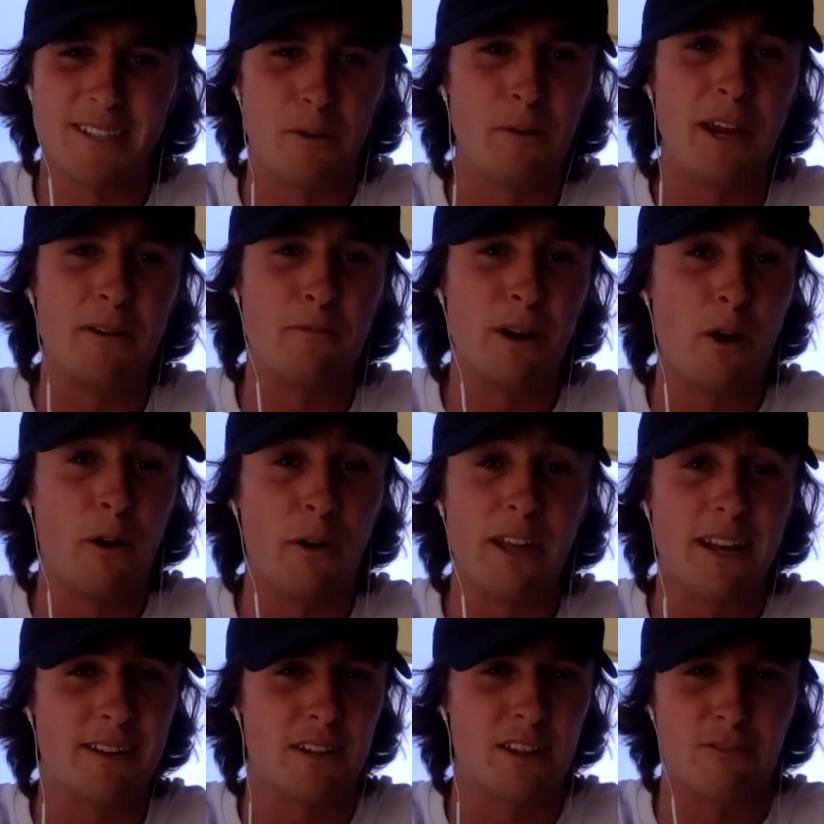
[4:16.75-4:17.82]
So we're not
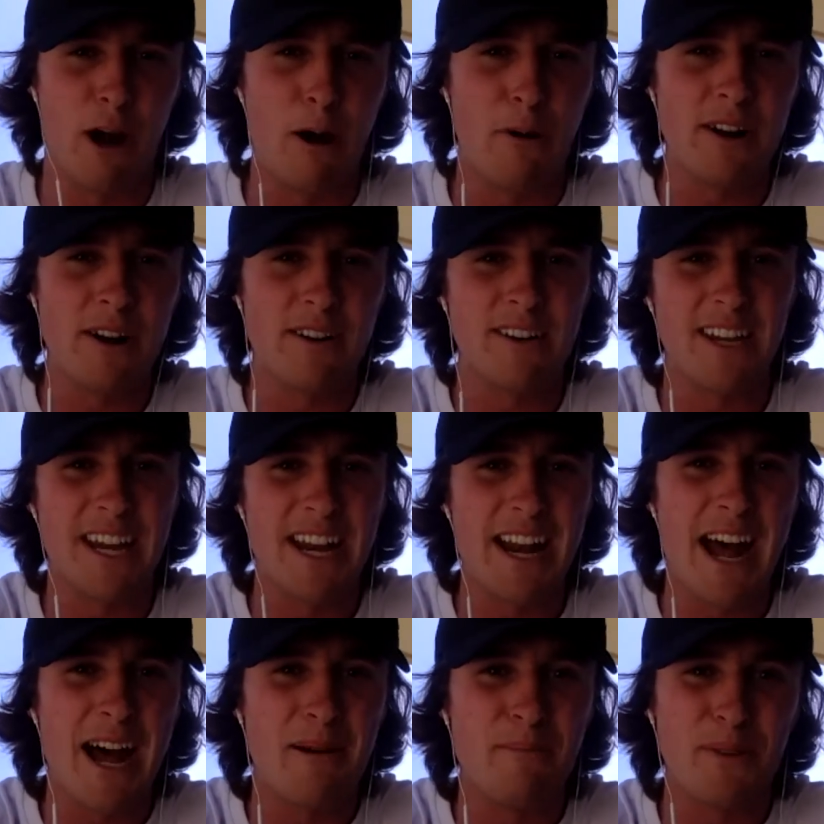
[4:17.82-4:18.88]
allowed to throw it in
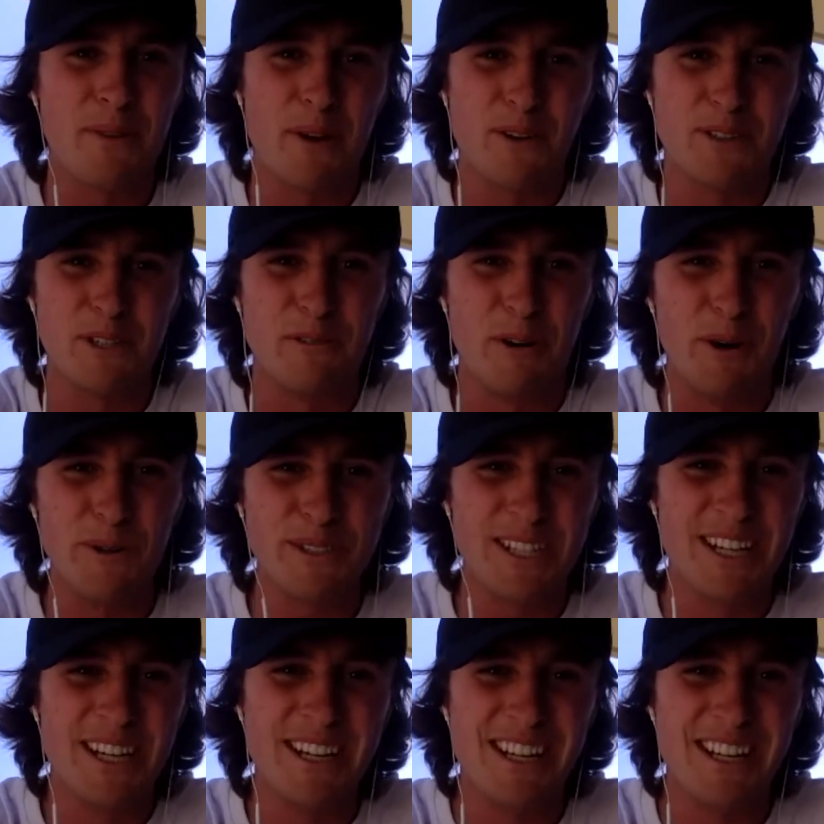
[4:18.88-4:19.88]
Aussie rules.